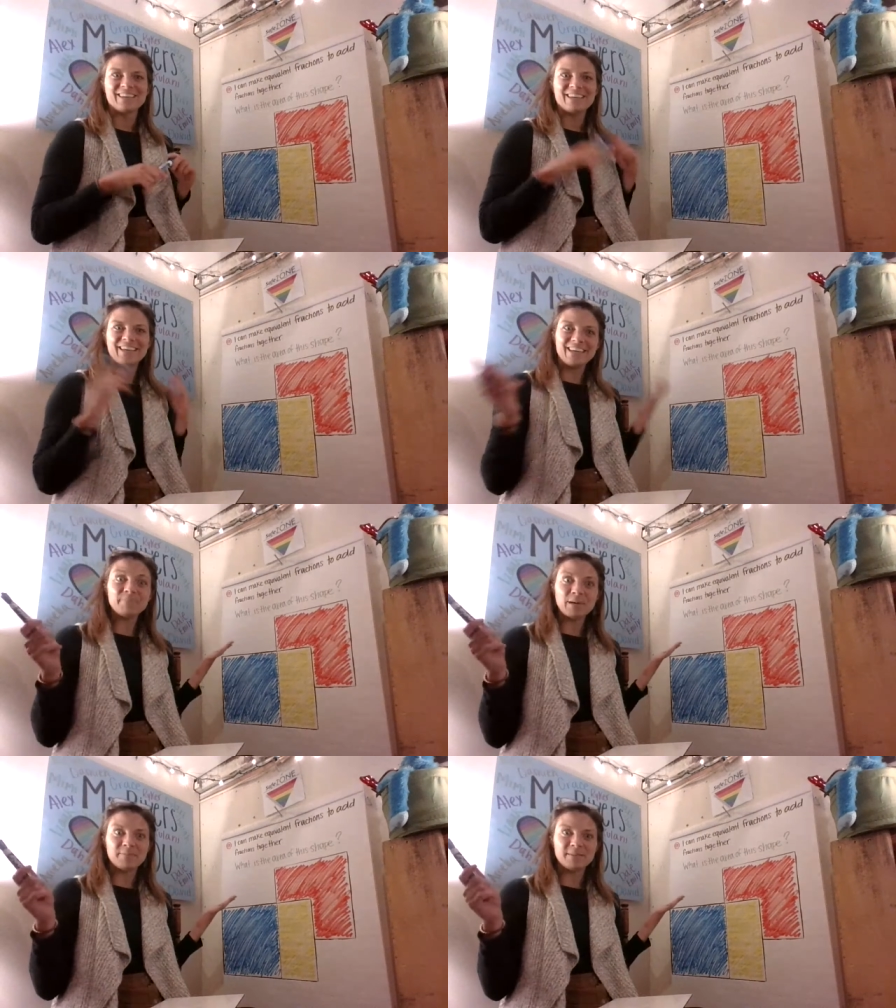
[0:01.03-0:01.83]
Hey
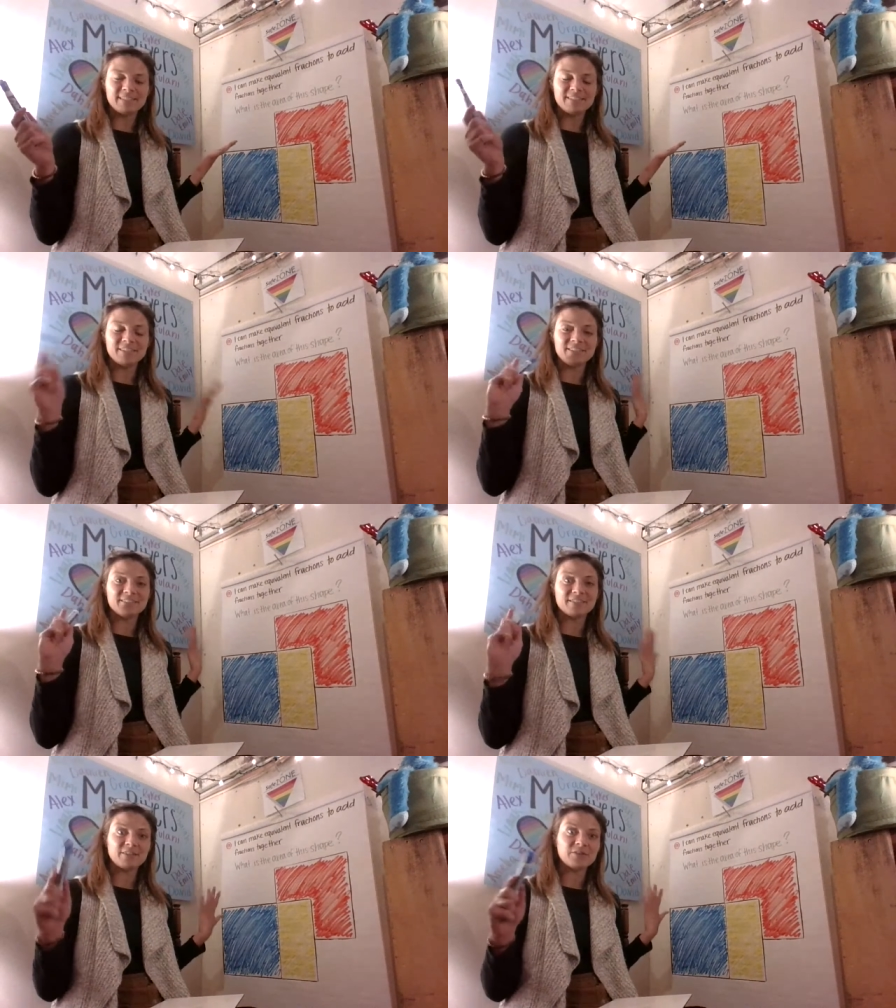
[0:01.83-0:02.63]

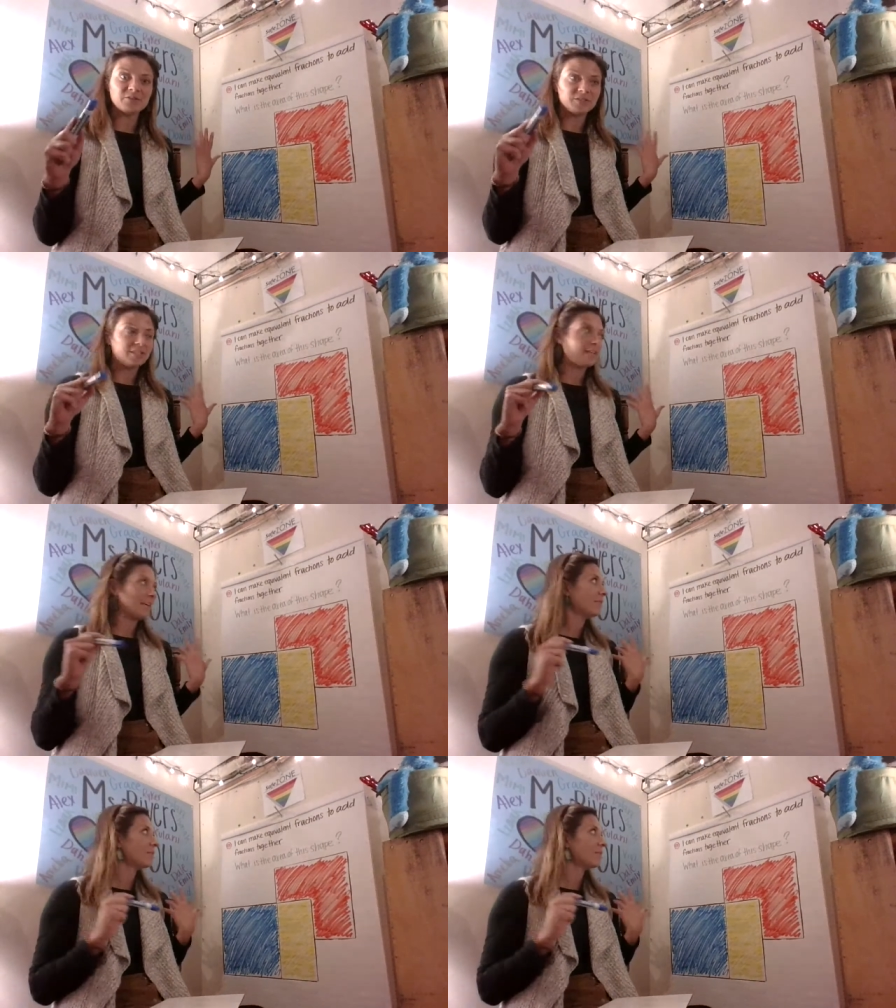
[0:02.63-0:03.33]
mathematicians, so today